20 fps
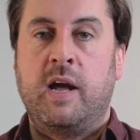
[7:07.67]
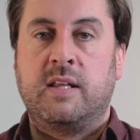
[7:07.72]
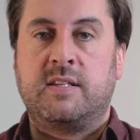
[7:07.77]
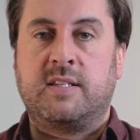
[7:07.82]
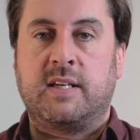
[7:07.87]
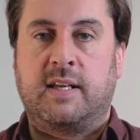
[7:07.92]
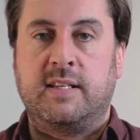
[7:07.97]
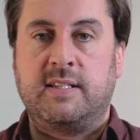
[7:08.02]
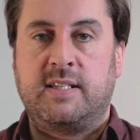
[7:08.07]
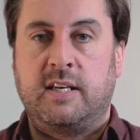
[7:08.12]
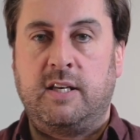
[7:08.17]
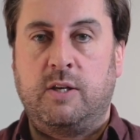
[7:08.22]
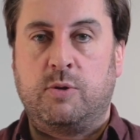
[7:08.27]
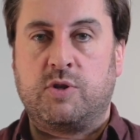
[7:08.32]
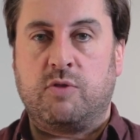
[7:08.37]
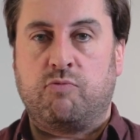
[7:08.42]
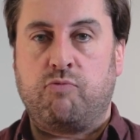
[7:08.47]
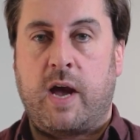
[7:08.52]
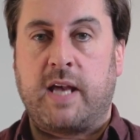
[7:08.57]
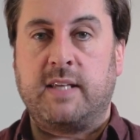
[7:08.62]
to continue
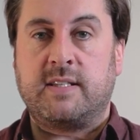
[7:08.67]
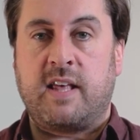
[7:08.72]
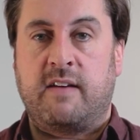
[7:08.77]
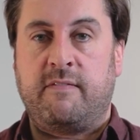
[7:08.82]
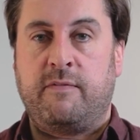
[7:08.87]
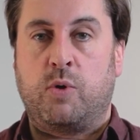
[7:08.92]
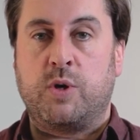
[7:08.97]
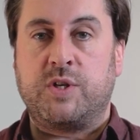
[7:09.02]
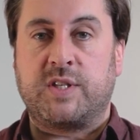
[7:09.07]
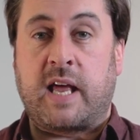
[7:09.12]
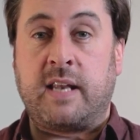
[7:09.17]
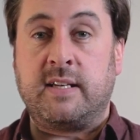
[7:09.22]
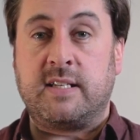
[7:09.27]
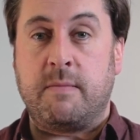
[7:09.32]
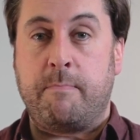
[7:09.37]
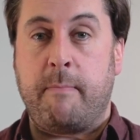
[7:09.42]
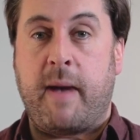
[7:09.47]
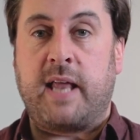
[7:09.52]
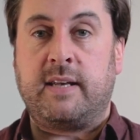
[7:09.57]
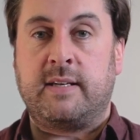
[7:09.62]
to raise their voice and
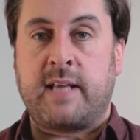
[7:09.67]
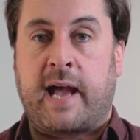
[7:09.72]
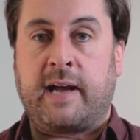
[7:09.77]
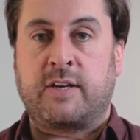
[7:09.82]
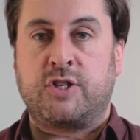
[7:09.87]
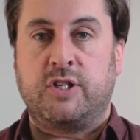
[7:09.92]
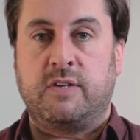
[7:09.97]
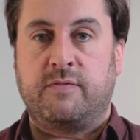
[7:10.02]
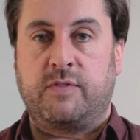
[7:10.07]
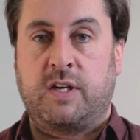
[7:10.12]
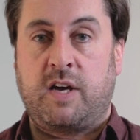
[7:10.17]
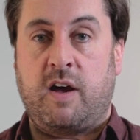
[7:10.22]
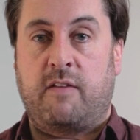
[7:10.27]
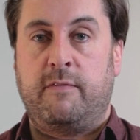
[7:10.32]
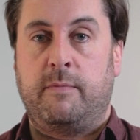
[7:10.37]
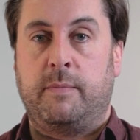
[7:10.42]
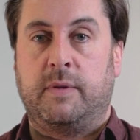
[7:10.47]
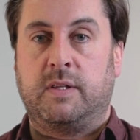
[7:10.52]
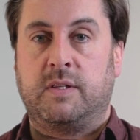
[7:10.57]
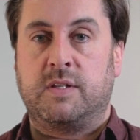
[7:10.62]
demand action of
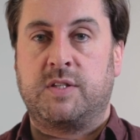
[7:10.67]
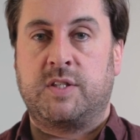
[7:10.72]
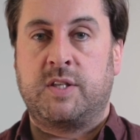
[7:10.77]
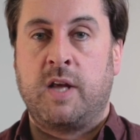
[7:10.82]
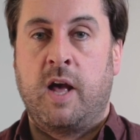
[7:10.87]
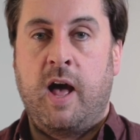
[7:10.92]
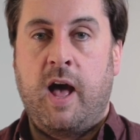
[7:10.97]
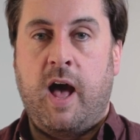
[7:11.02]
governments,